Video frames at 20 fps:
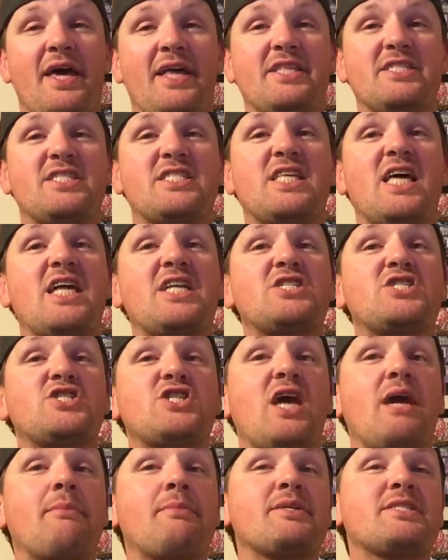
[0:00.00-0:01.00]
Instead,
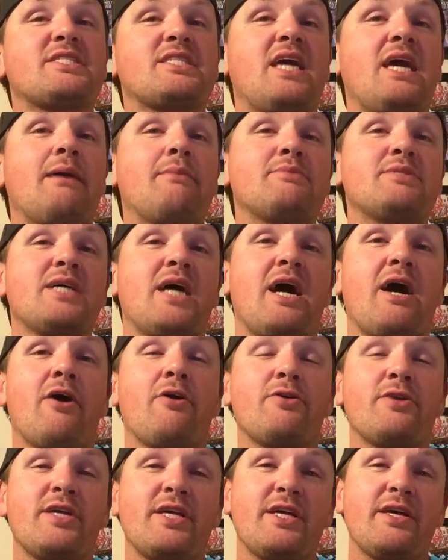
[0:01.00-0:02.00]
Sheamus came
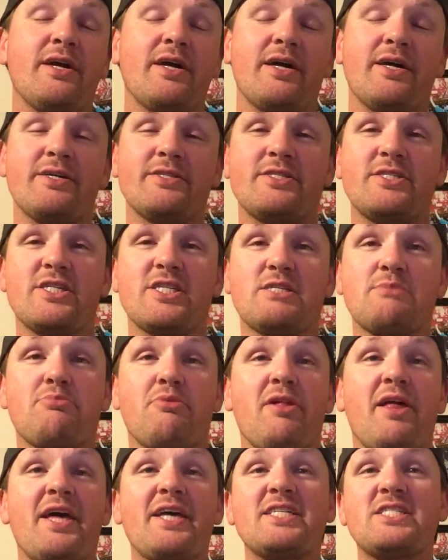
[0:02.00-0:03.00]
down. He uh,
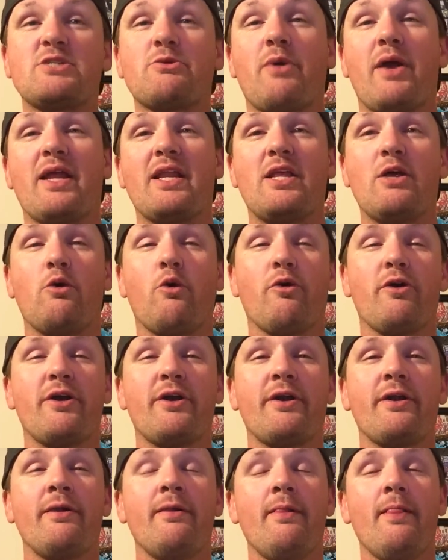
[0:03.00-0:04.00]
displaced Randy
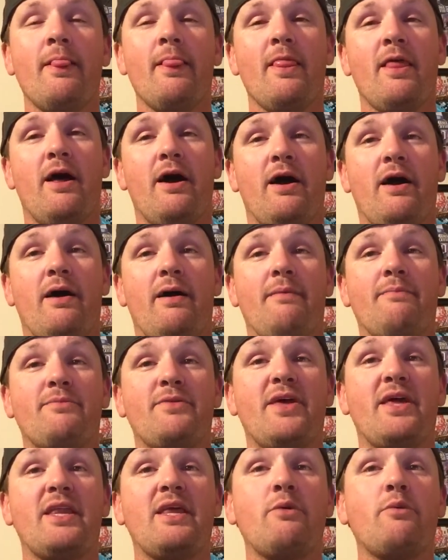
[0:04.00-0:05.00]
Orton.
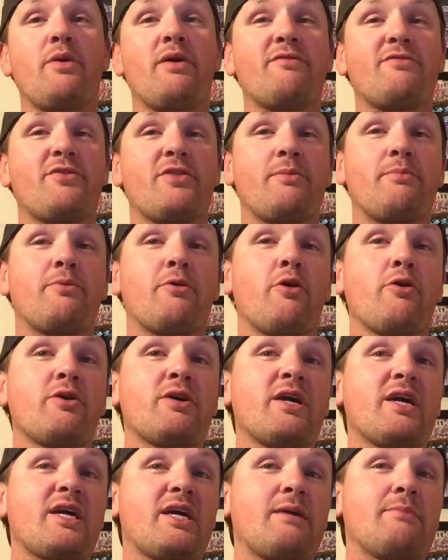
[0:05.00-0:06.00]
Um, then he went for the
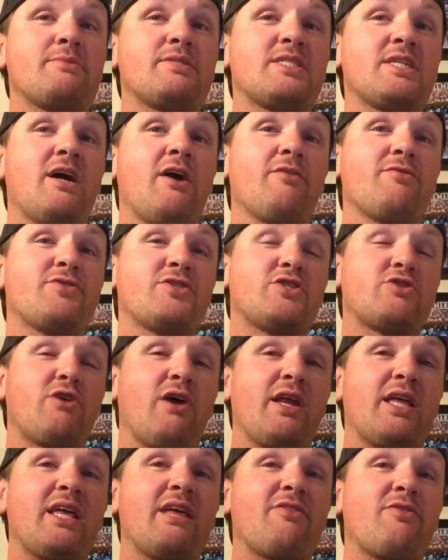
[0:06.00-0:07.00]
brogue kick himself to
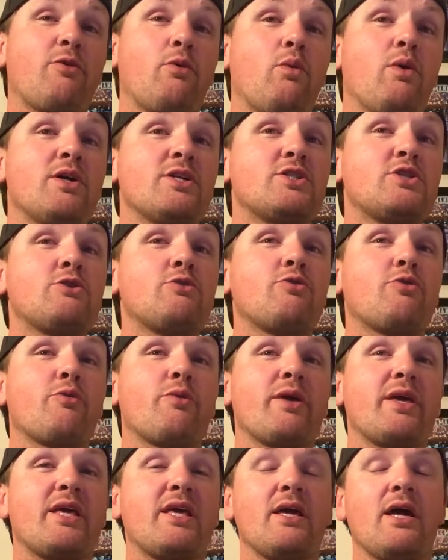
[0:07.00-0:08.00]
try and get the one, two,
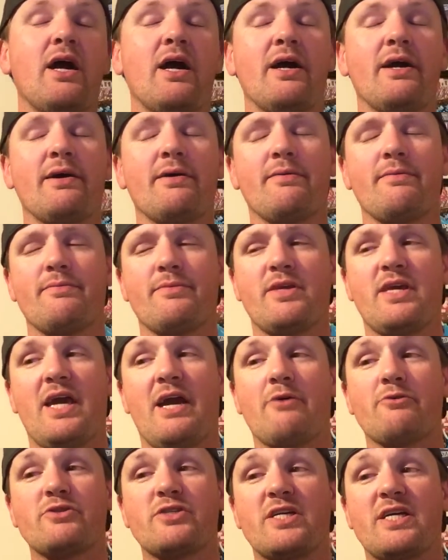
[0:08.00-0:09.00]
three uh,
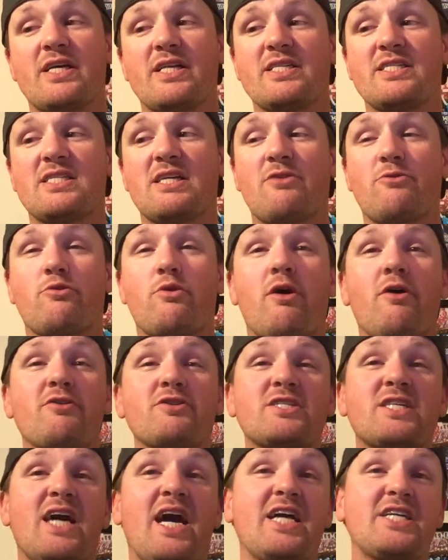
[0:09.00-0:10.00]
count against Seth
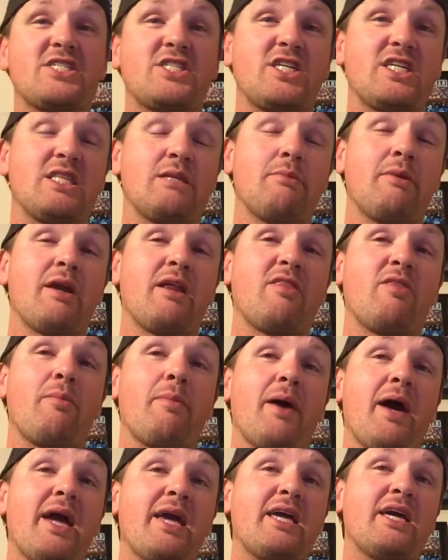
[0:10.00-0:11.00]
Rollins, cashing in the Money in the
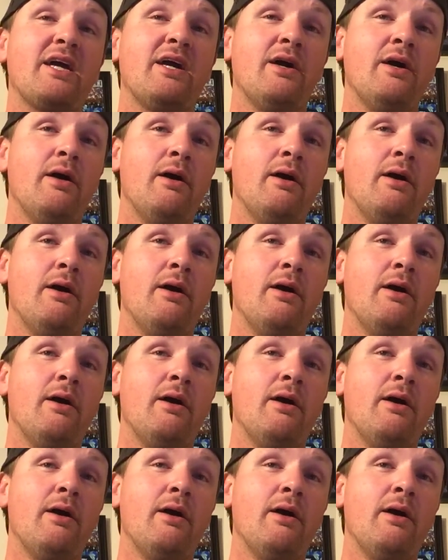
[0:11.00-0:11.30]
Bank.